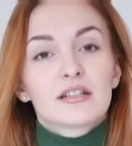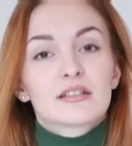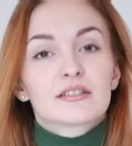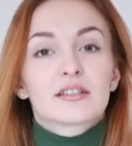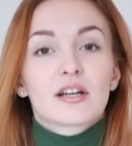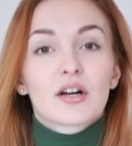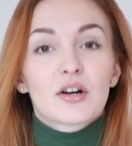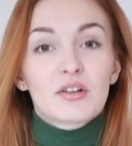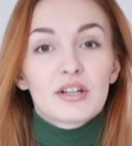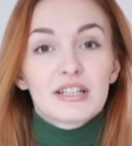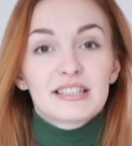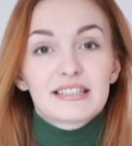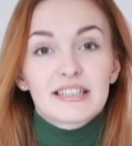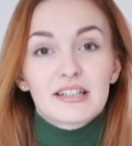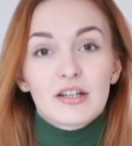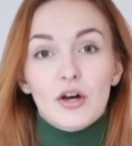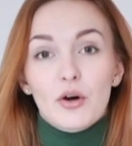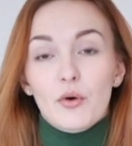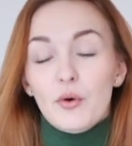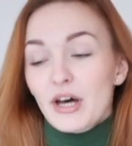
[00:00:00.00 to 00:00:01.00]
So
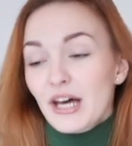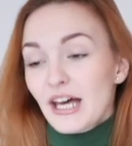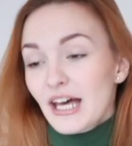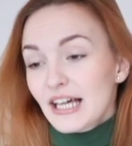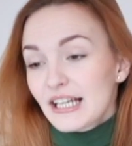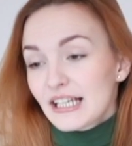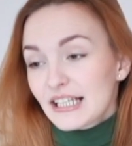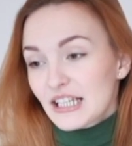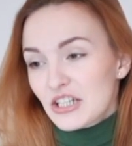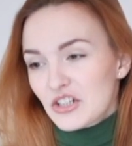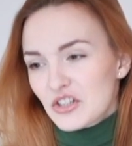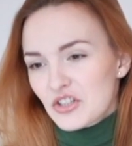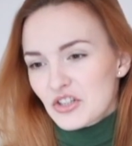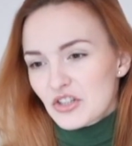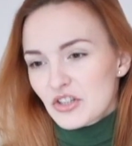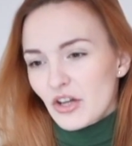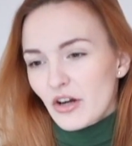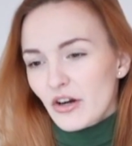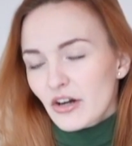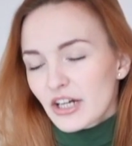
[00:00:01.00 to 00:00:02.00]
let's go ahead and get
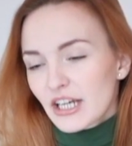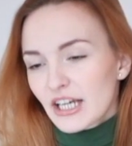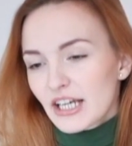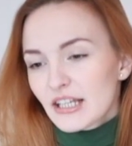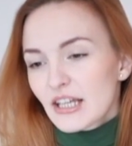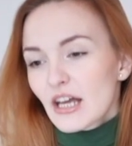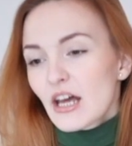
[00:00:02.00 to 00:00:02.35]
started.